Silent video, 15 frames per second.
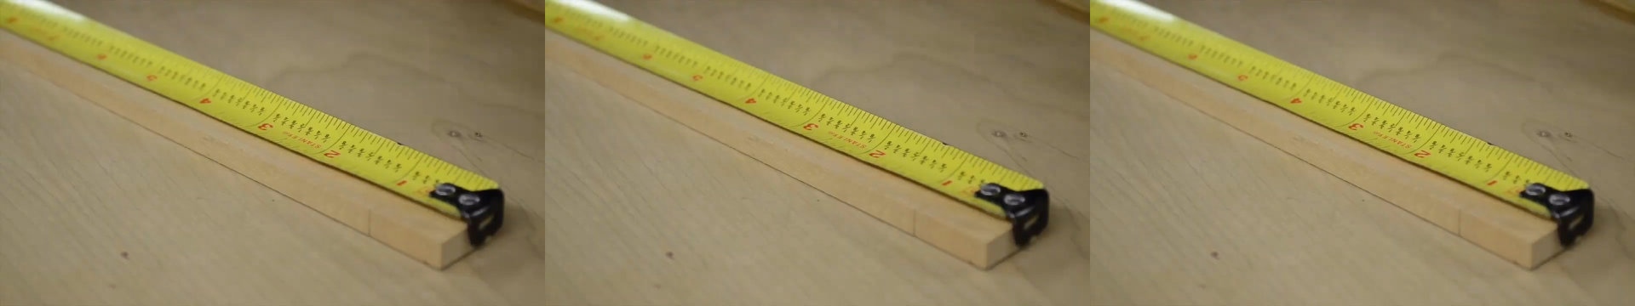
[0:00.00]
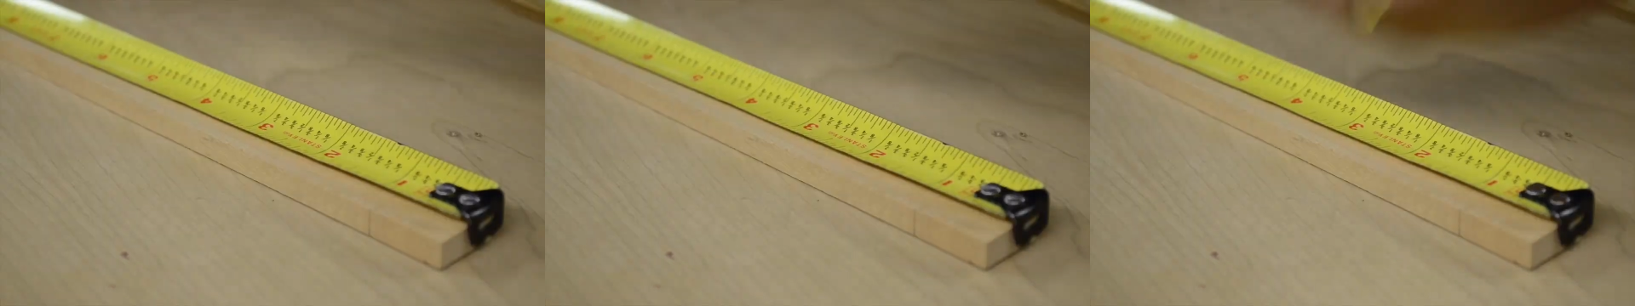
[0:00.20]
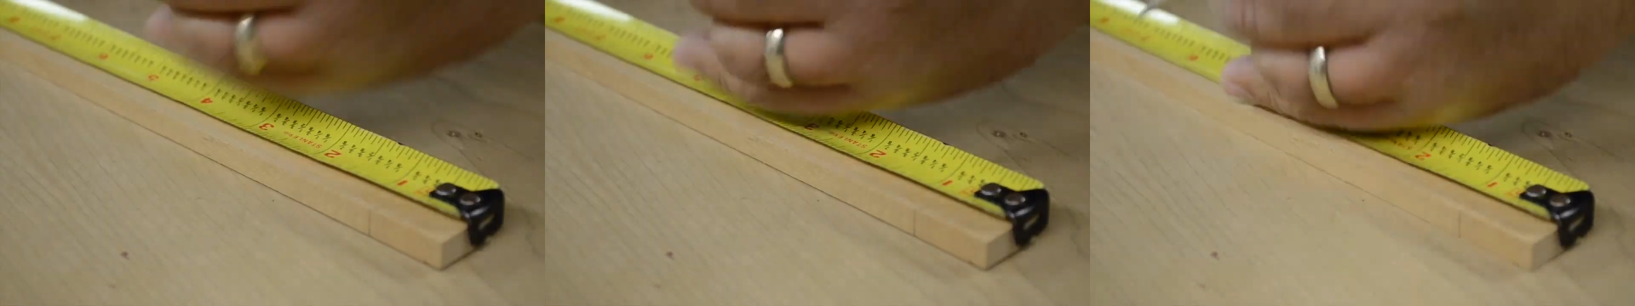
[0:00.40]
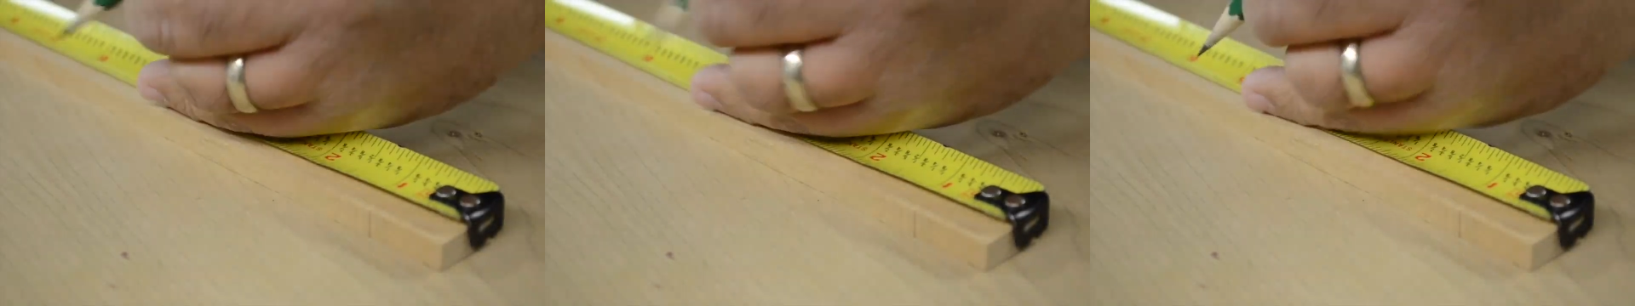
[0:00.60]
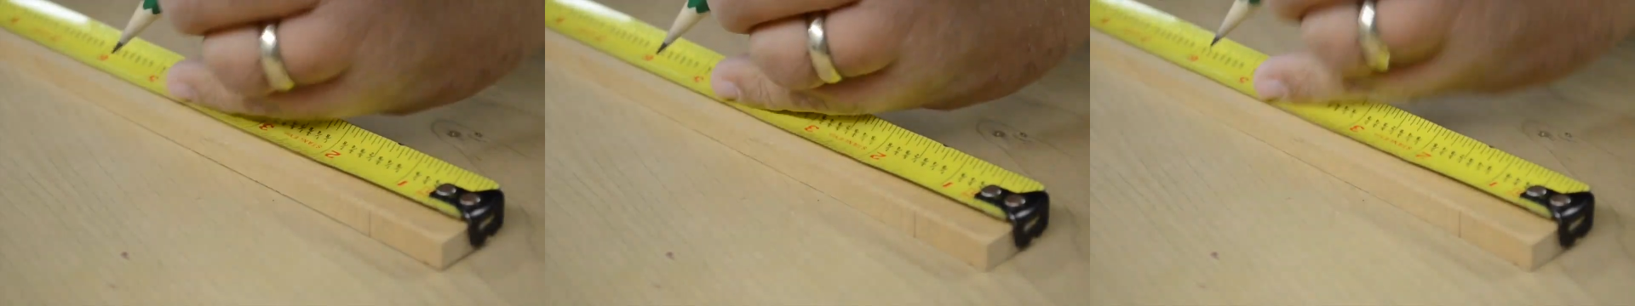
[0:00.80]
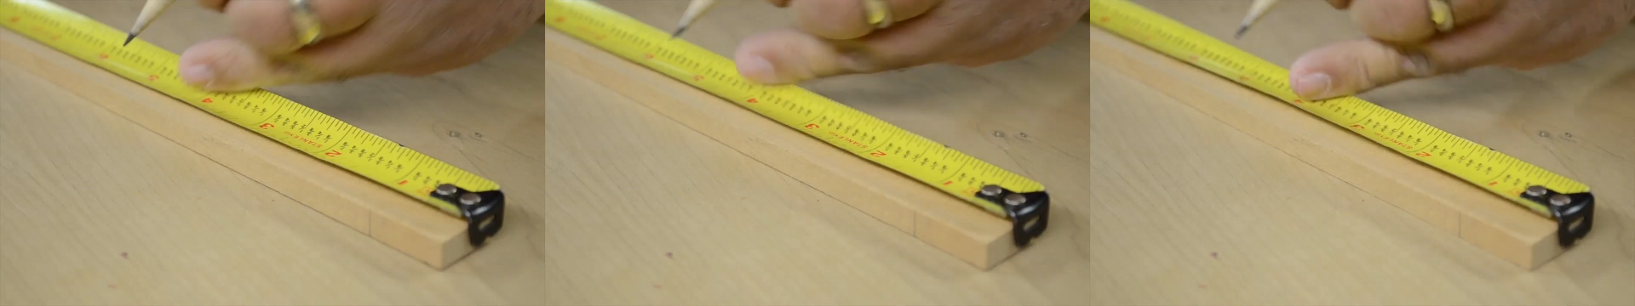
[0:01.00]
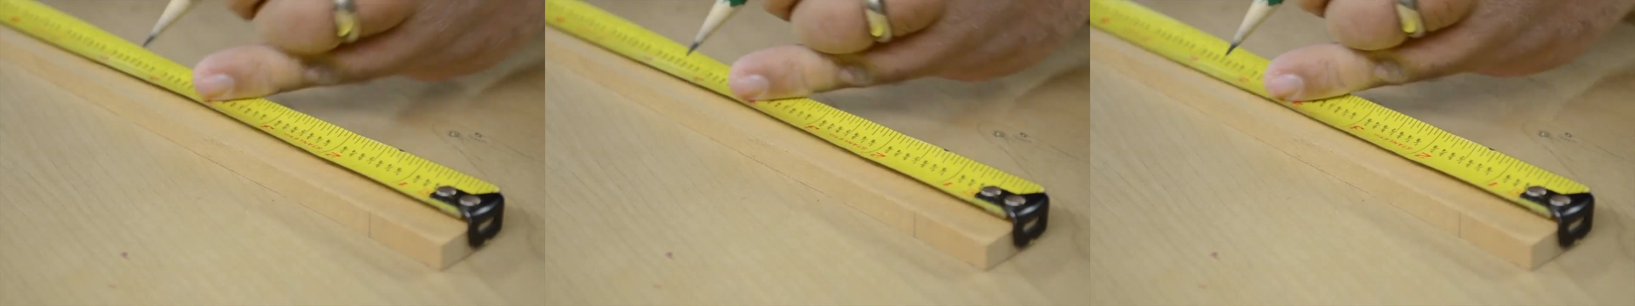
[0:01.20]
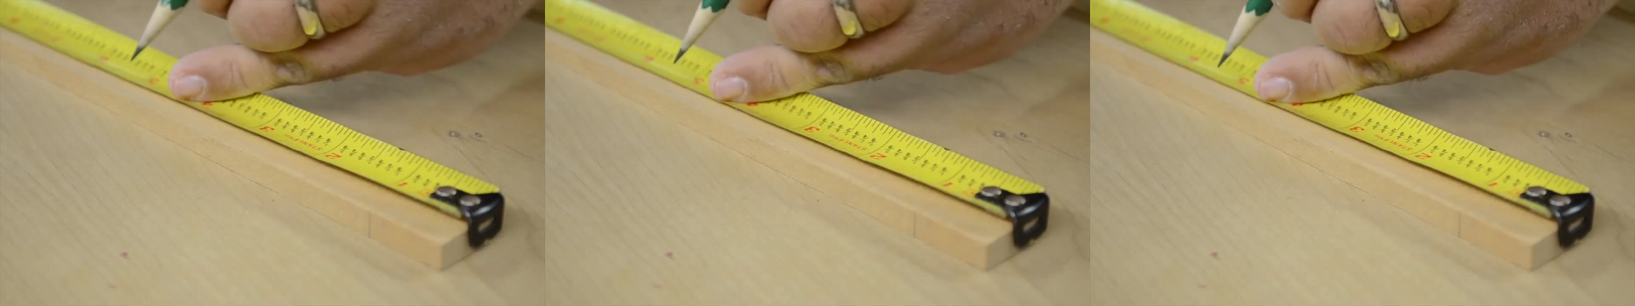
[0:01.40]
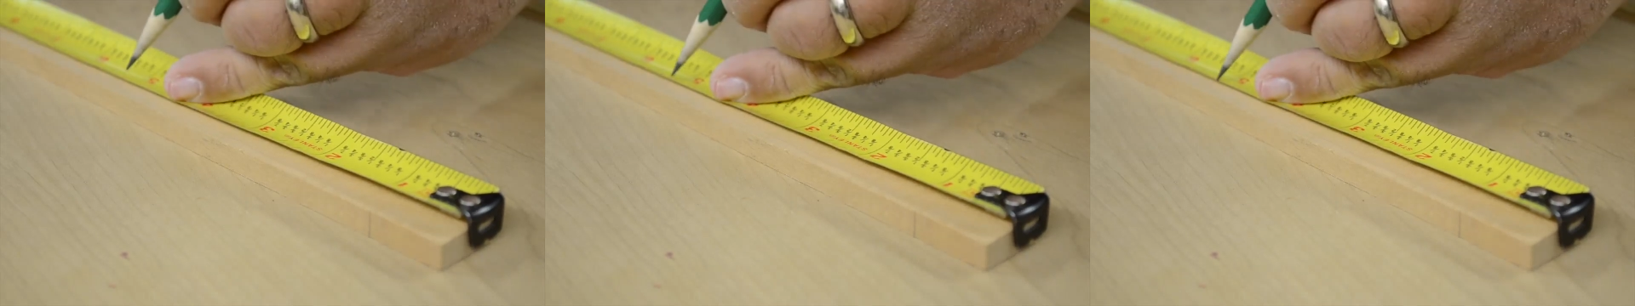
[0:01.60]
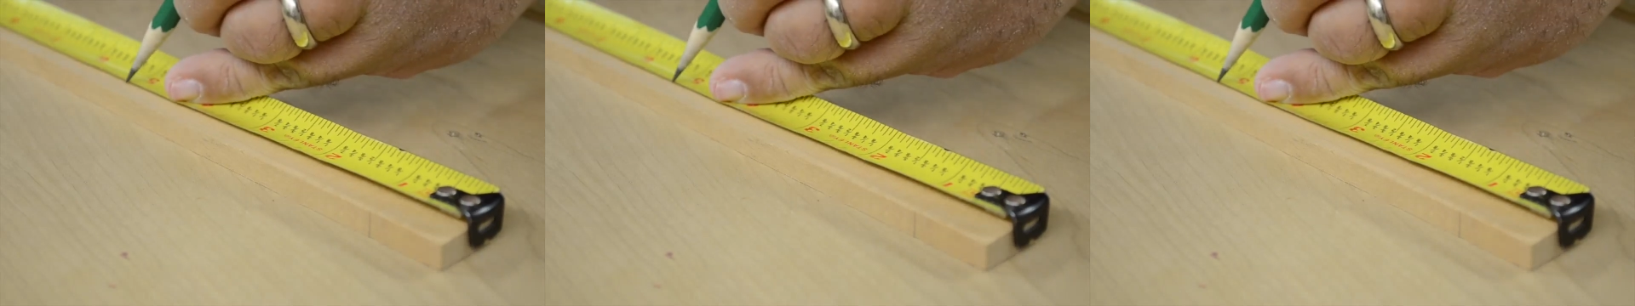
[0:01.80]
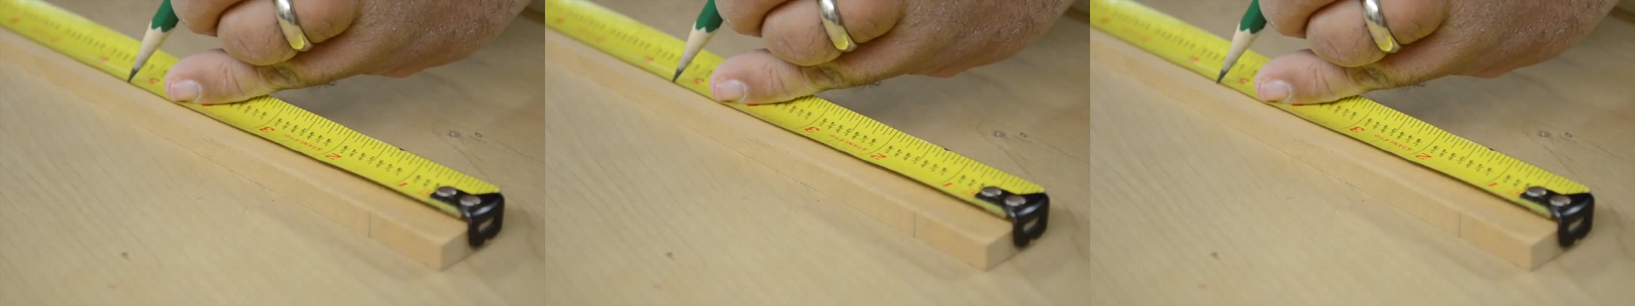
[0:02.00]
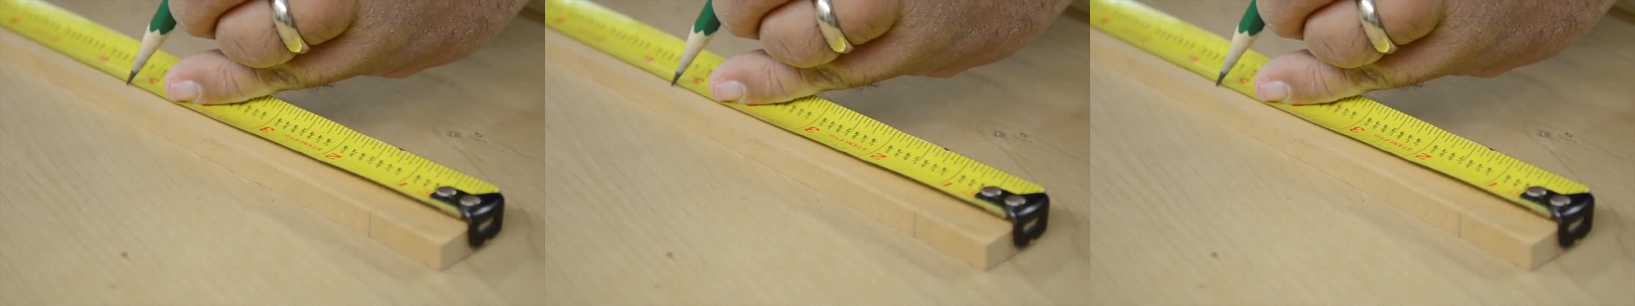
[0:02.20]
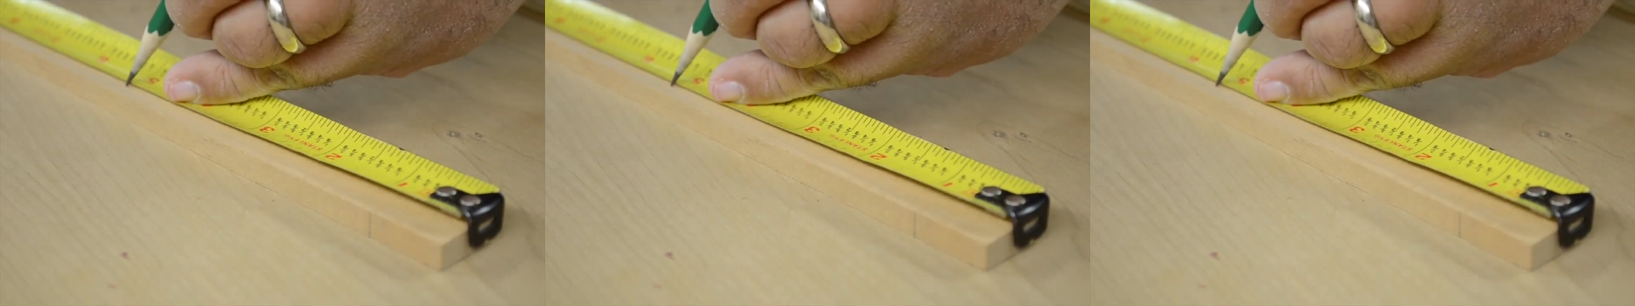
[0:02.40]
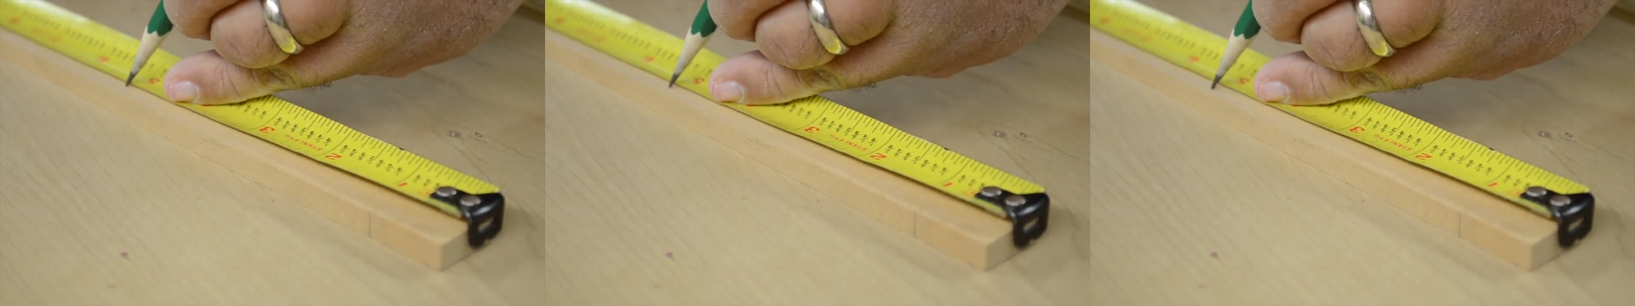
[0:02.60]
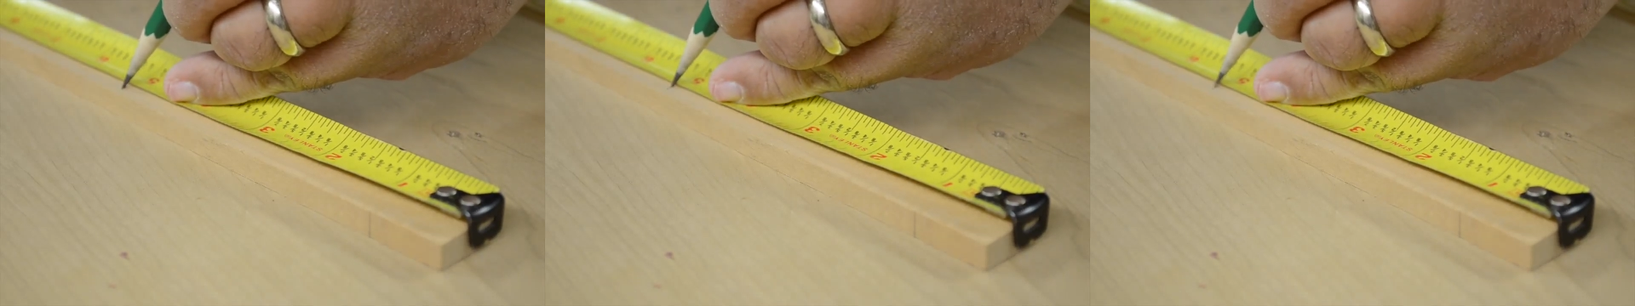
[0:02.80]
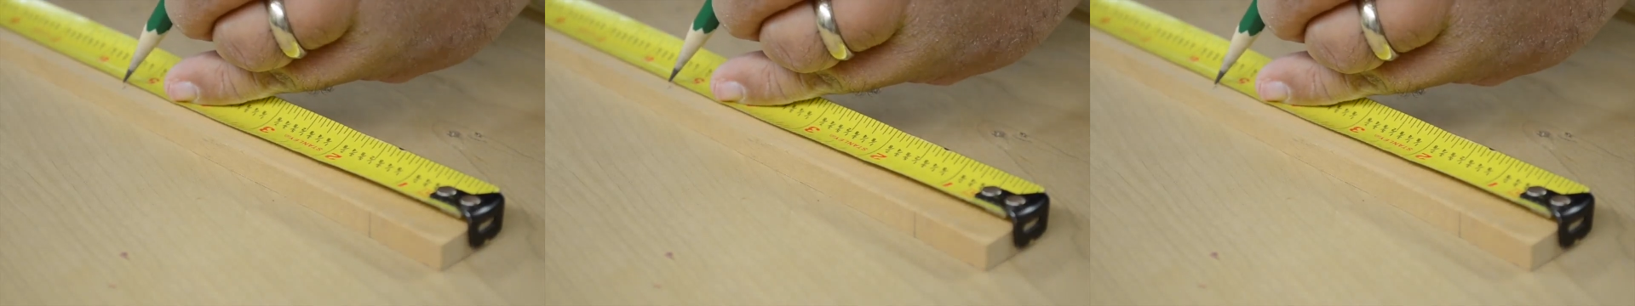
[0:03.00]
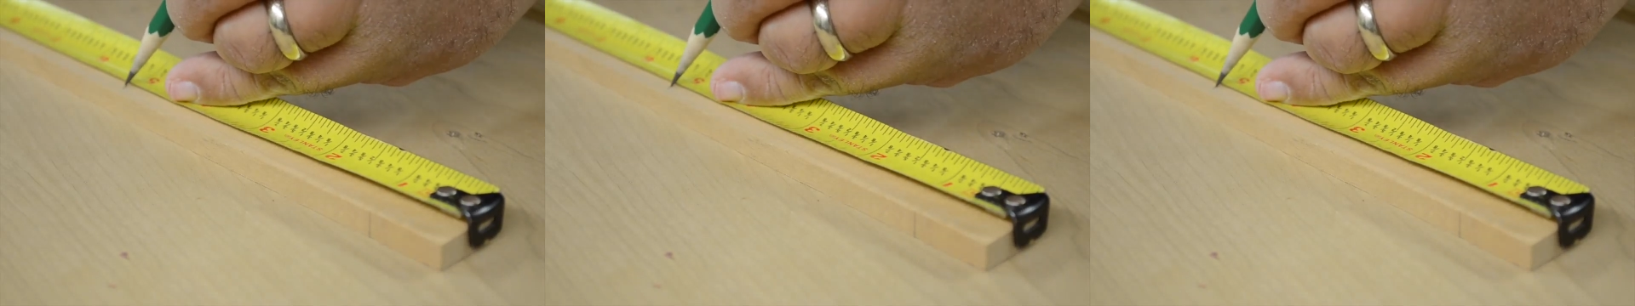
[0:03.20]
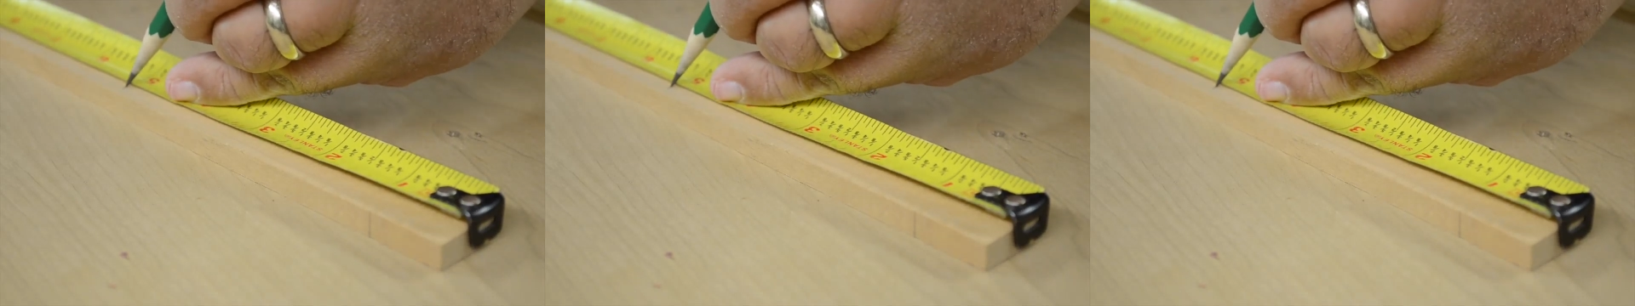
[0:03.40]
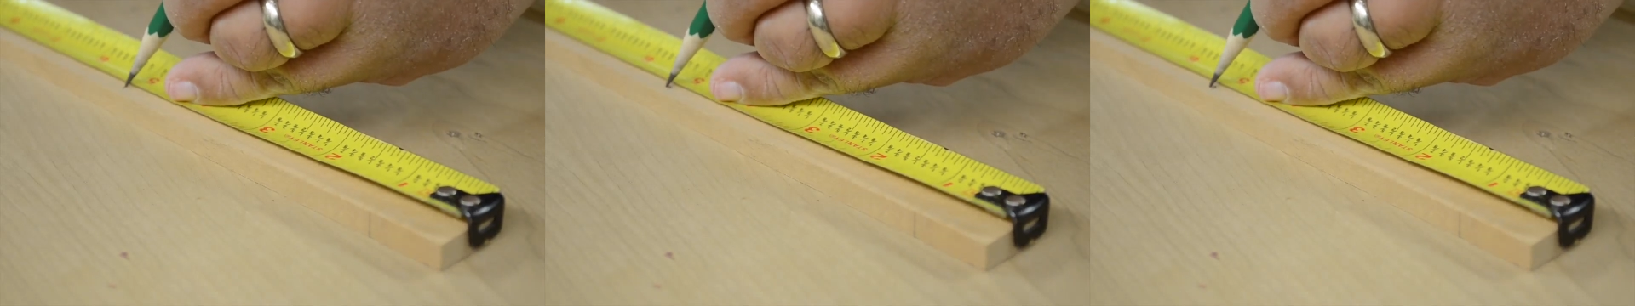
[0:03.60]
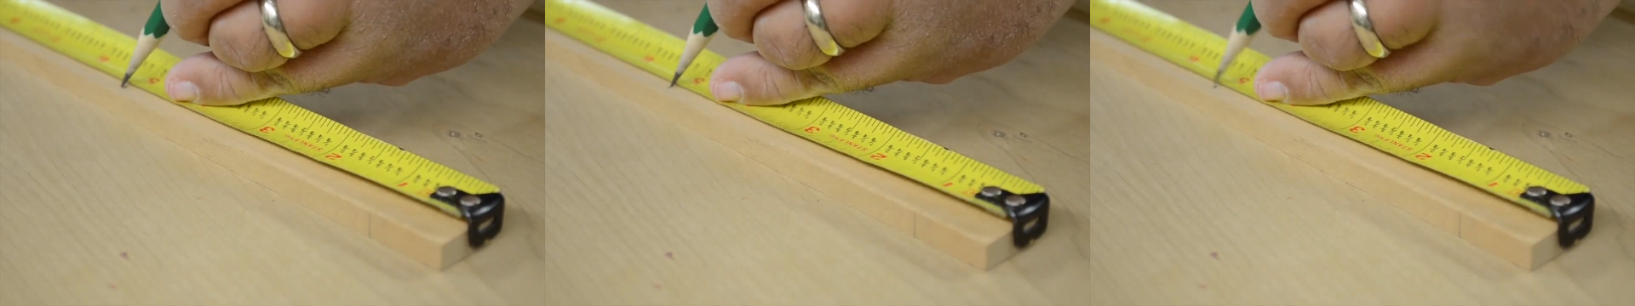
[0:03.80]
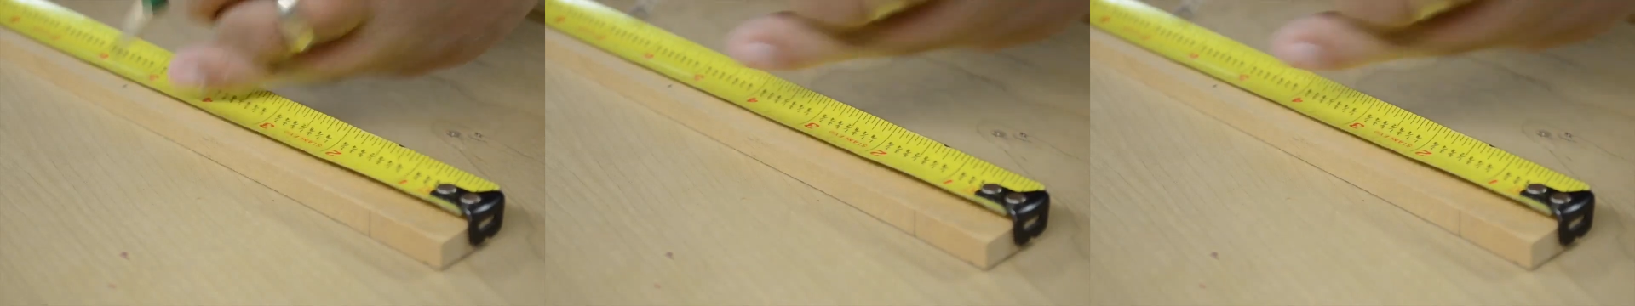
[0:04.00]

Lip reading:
[unreadable: no face in view]